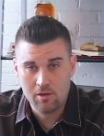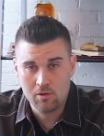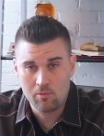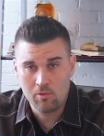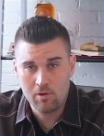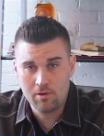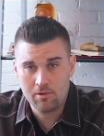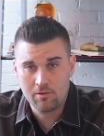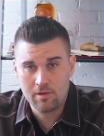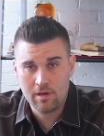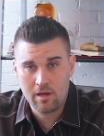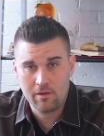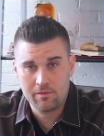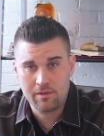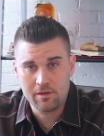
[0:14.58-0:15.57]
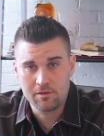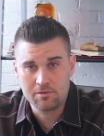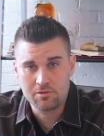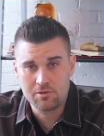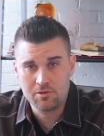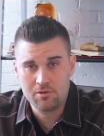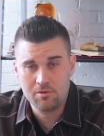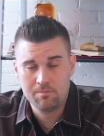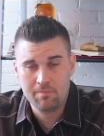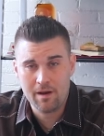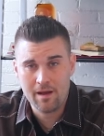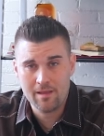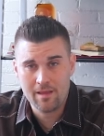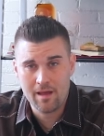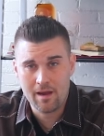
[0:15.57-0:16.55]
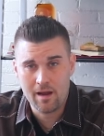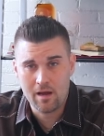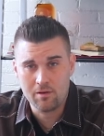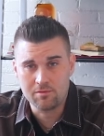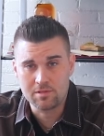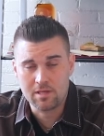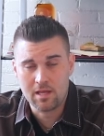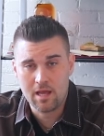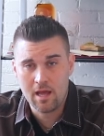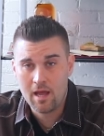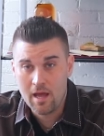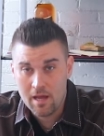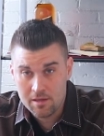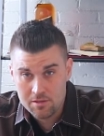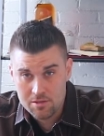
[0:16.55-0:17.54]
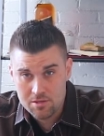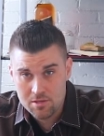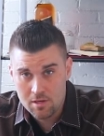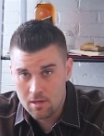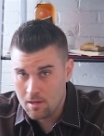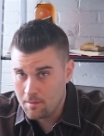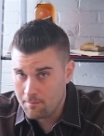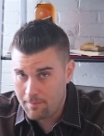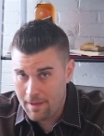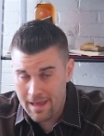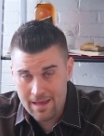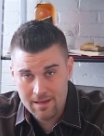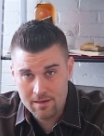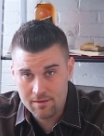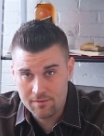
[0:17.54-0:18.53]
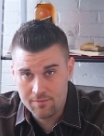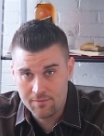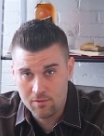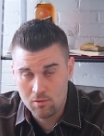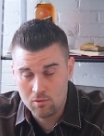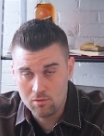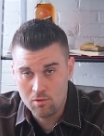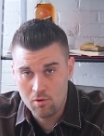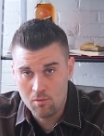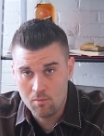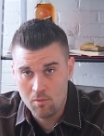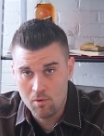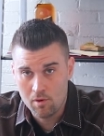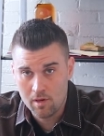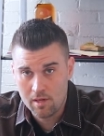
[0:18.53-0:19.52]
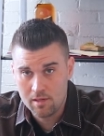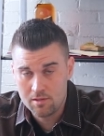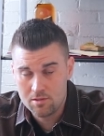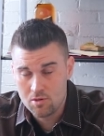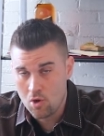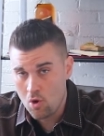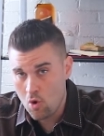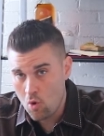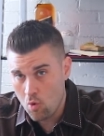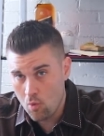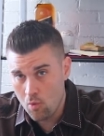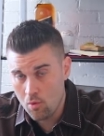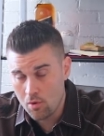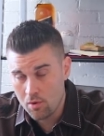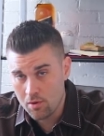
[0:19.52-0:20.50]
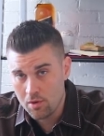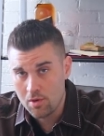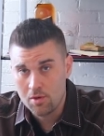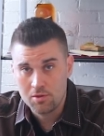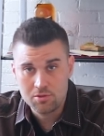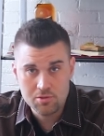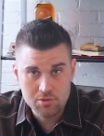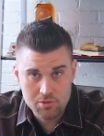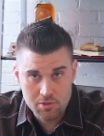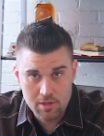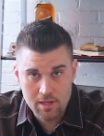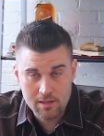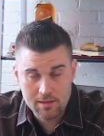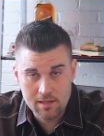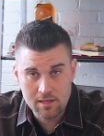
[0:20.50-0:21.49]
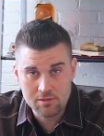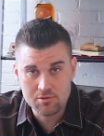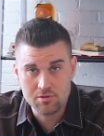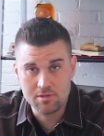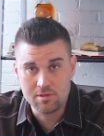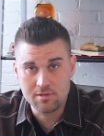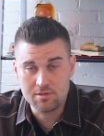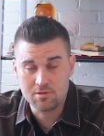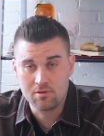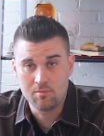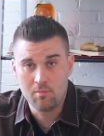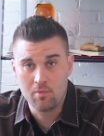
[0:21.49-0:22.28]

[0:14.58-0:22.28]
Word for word: you're wondering out there, should you buy that house cash, pay it in full, no mortgage, or should you get that traditional